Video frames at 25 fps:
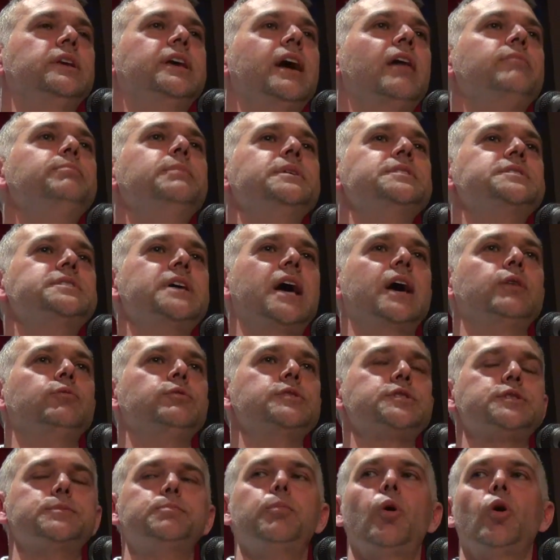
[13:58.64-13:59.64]
governments aren't
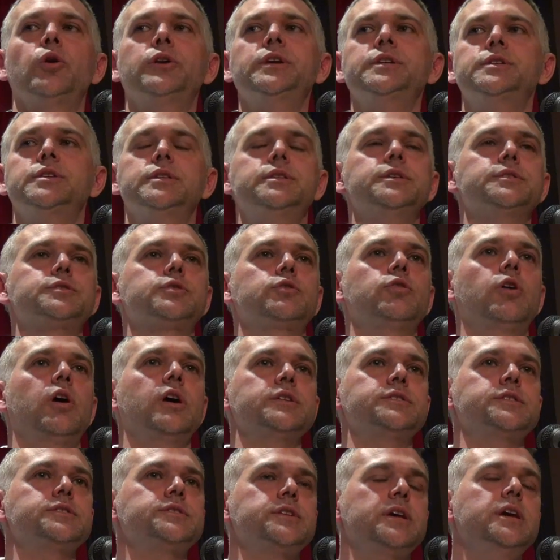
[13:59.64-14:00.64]
responding to this
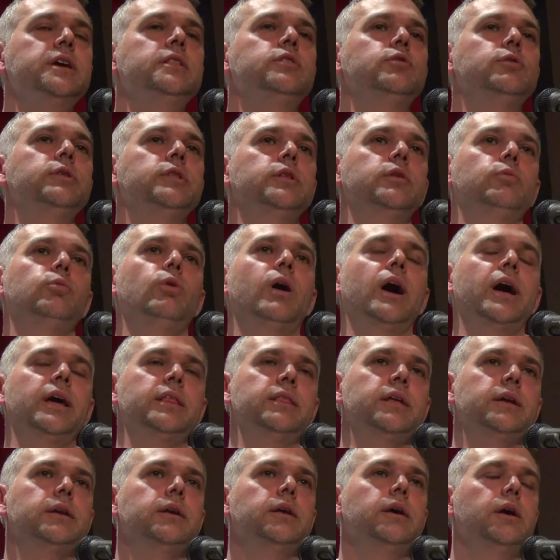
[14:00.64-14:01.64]
crisis, either in the
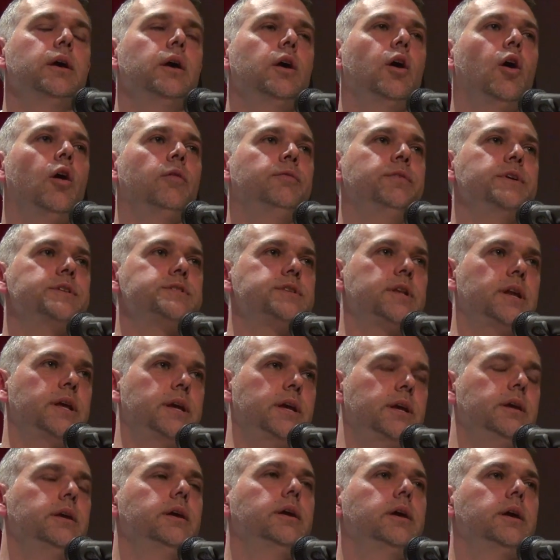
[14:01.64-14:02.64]
way that
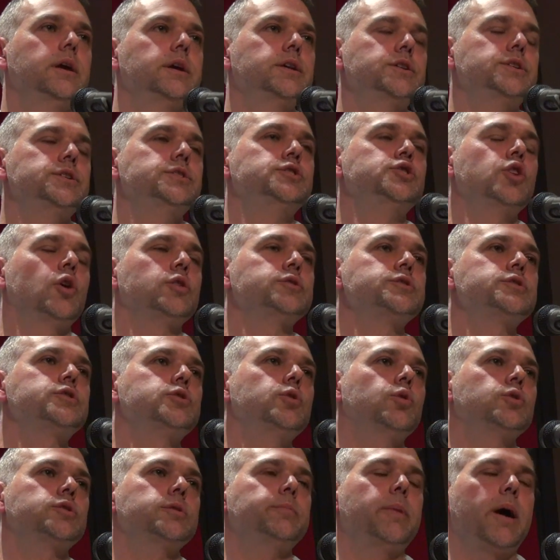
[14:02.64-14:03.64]
obviously John's
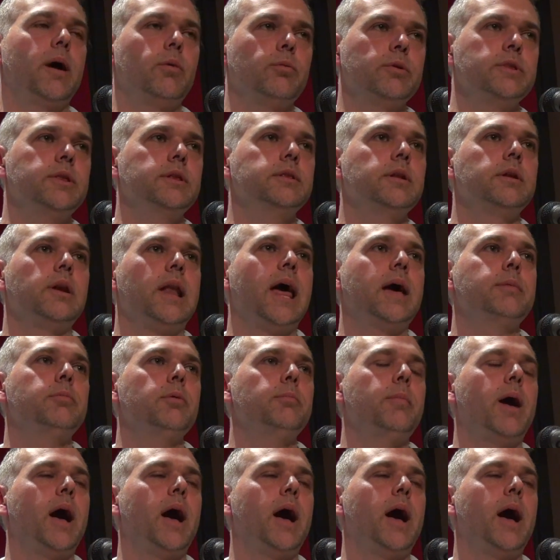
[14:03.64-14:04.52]
talked about within the labour